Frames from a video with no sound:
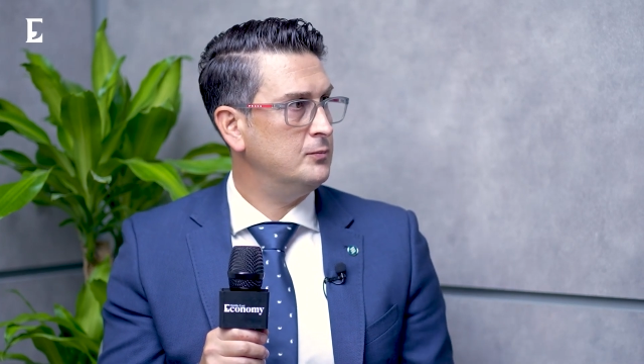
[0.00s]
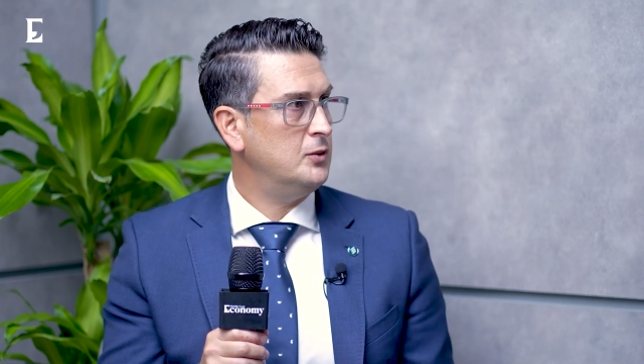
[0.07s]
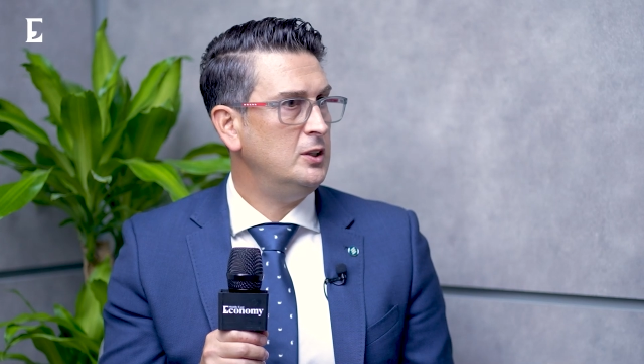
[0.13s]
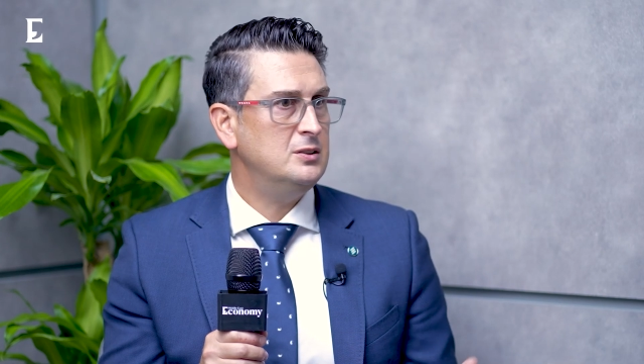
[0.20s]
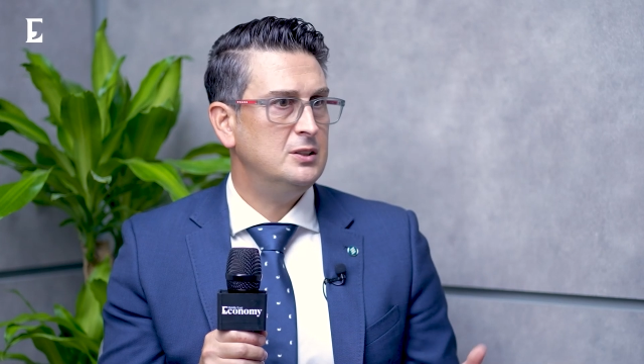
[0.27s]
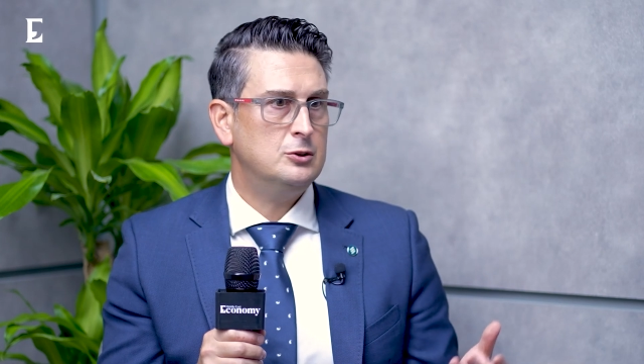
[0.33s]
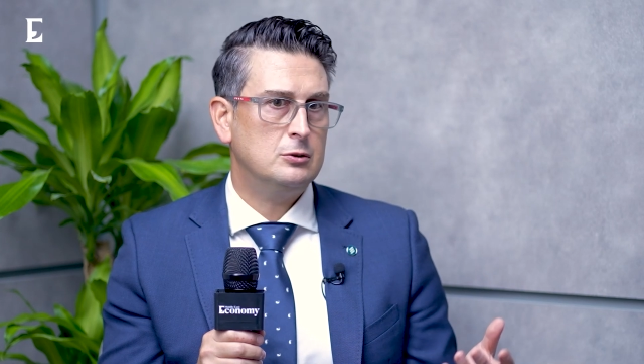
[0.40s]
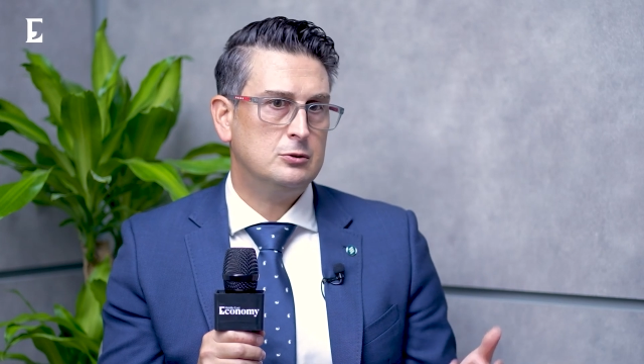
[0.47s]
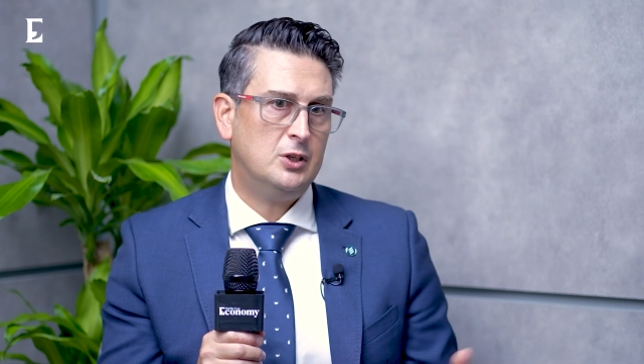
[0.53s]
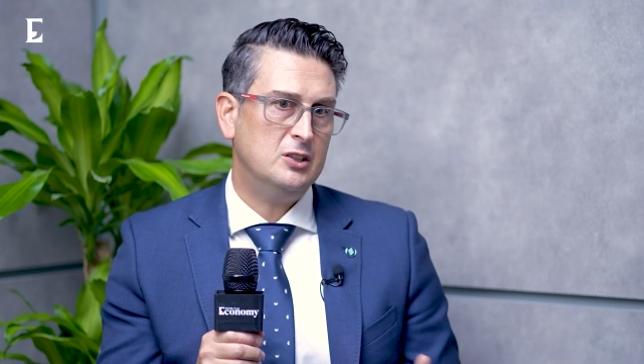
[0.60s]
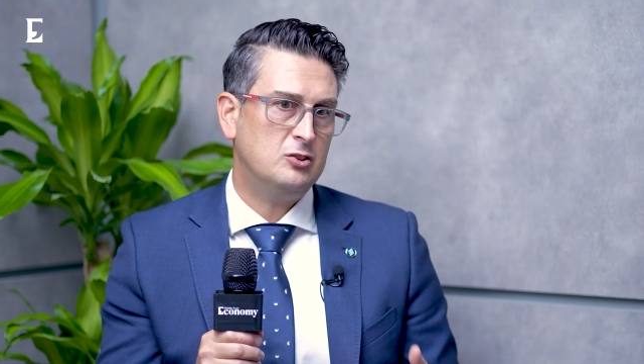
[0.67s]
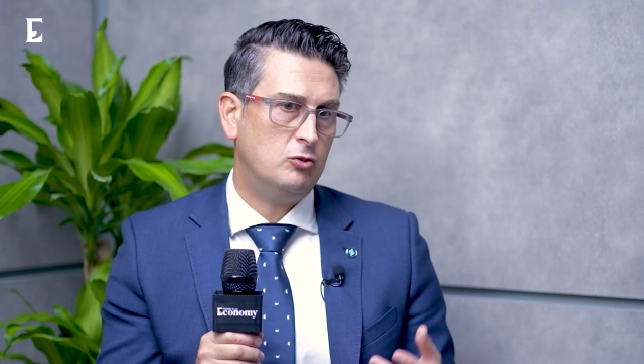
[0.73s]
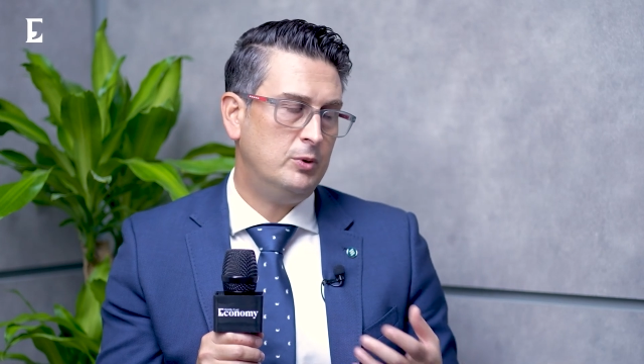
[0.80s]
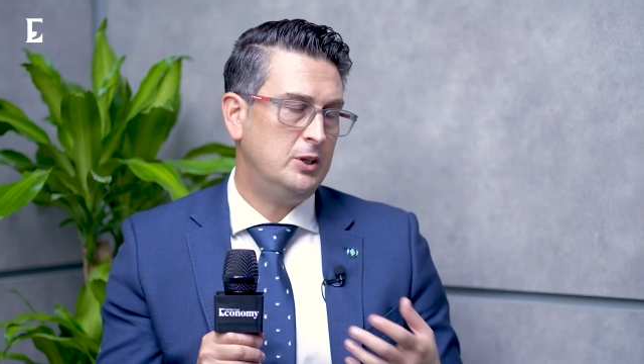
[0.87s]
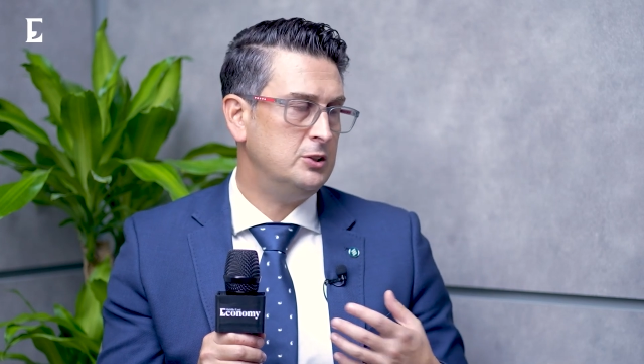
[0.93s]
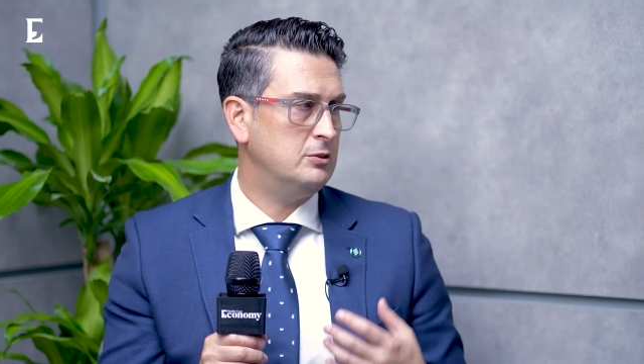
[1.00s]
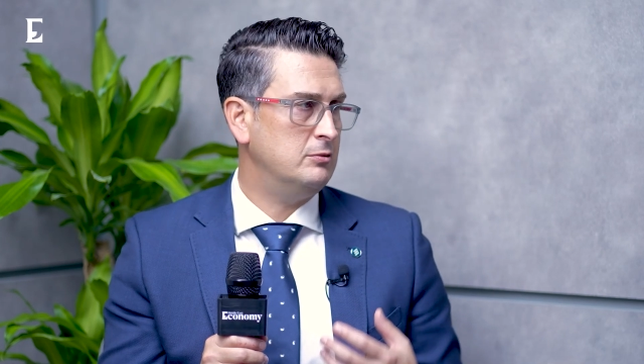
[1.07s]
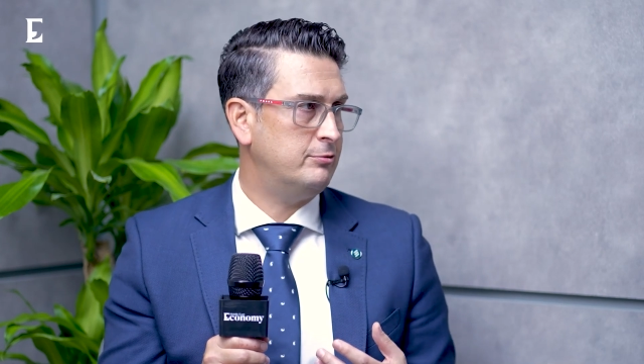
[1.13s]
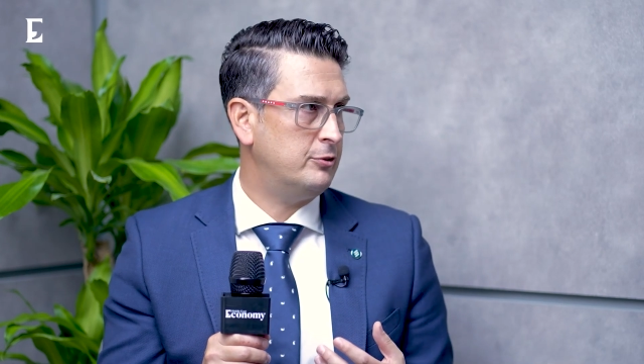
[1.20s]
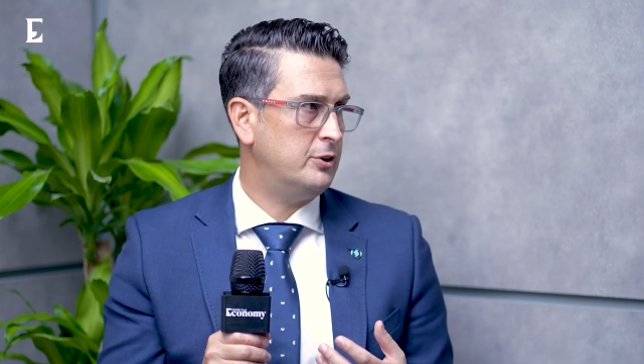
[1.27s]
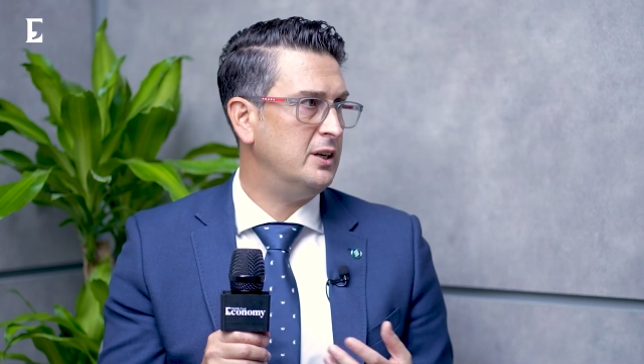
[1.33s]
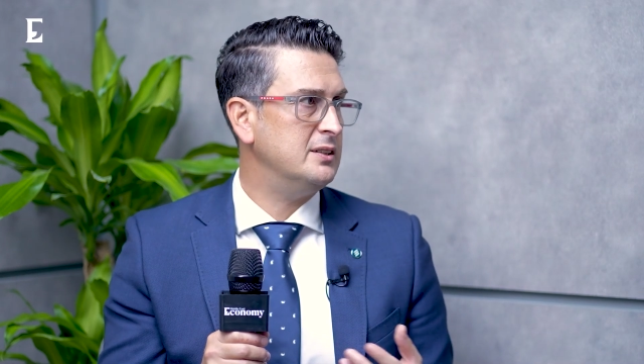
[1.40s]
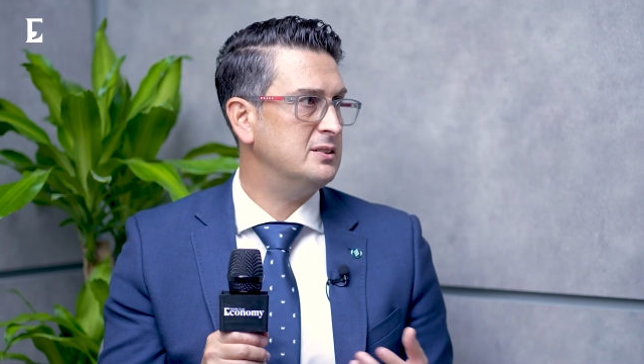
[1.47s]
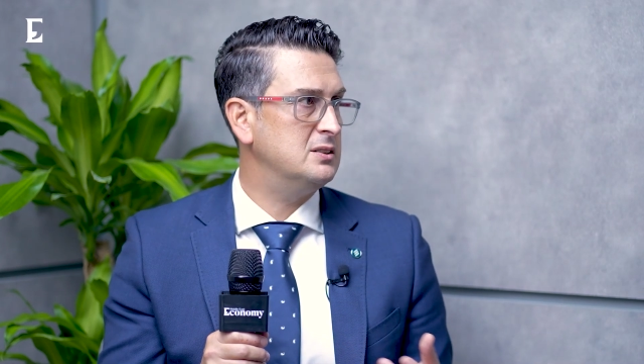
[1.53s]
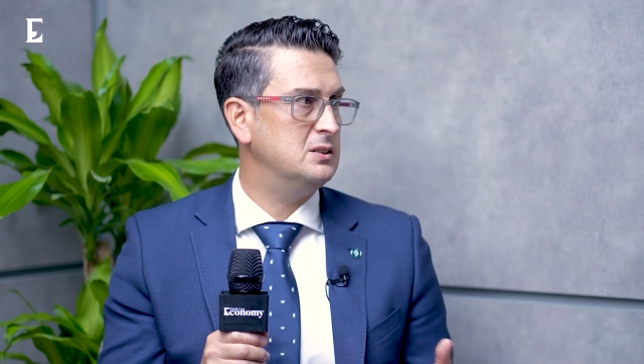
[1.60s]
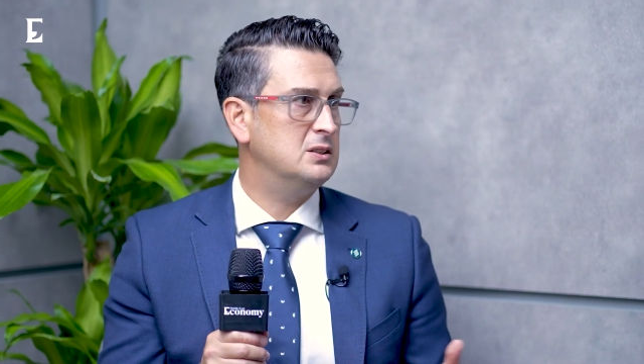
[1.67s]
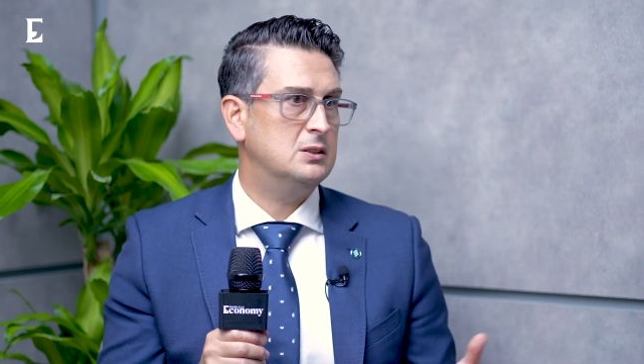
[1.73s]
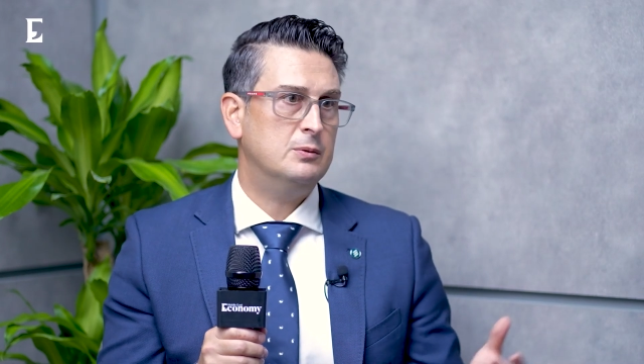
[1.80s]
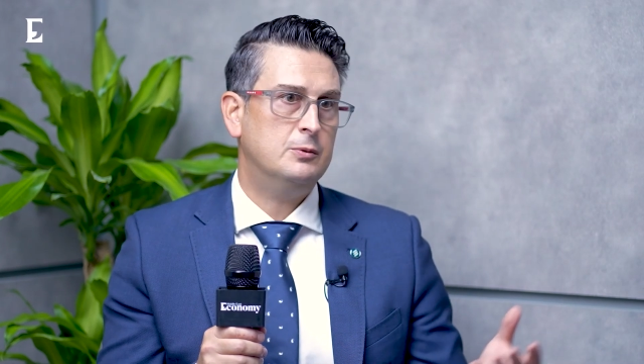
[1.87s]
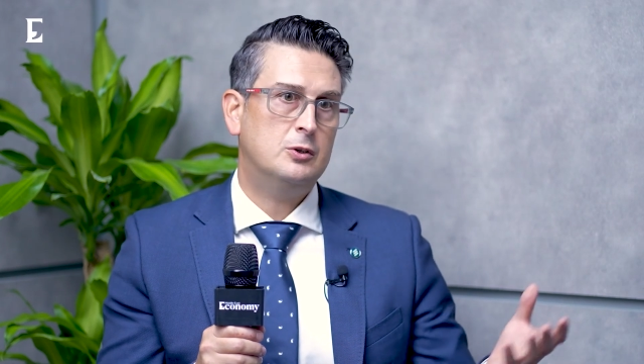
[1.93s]
And digital transformation for us
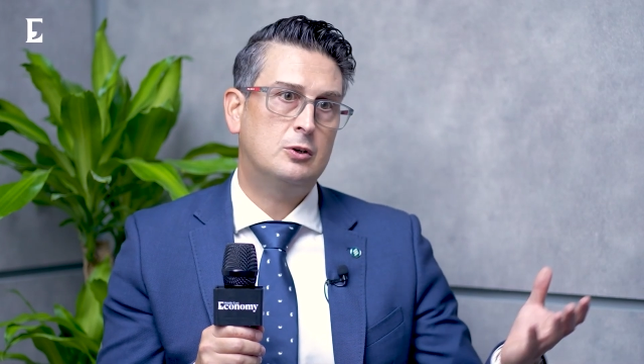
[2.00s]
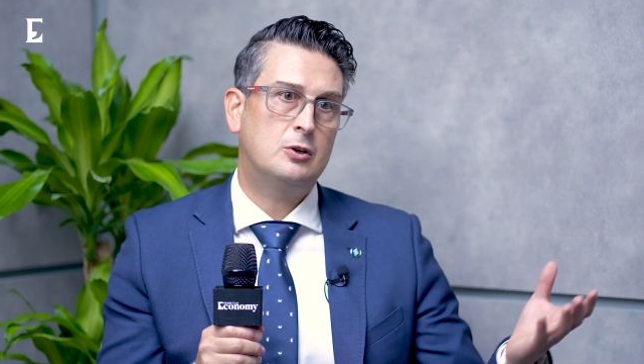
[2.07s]
is to